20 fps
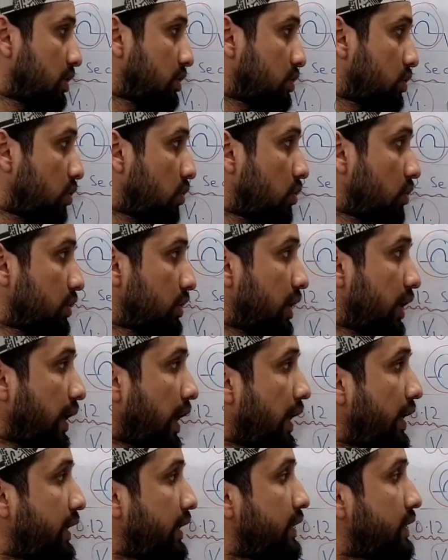So the
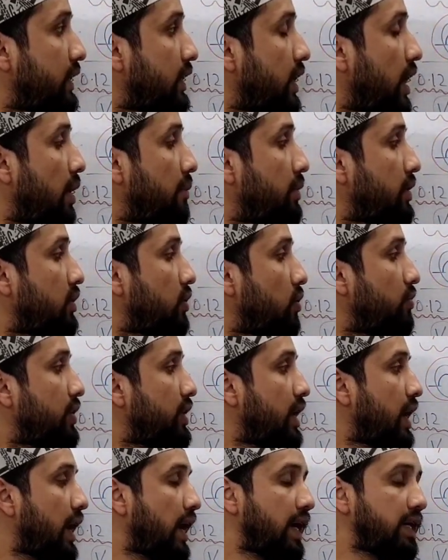right atrial
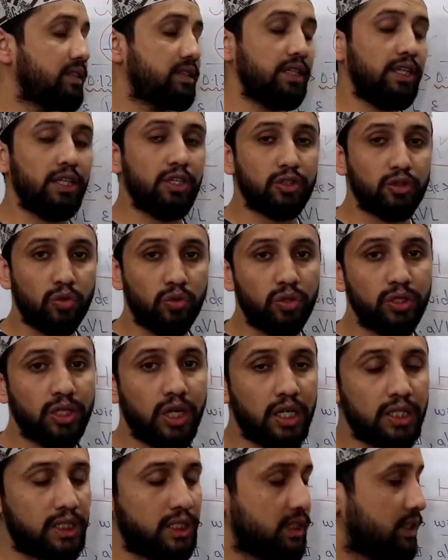hypertrophy has its own
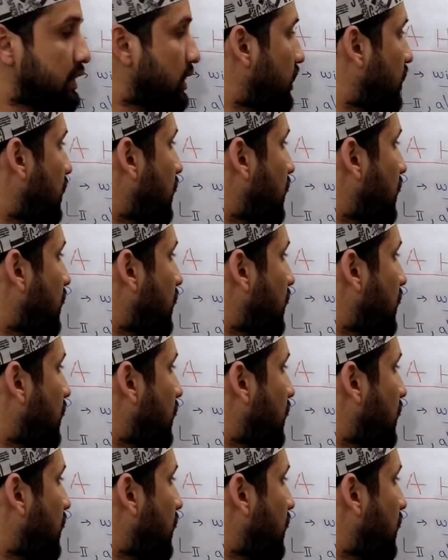causes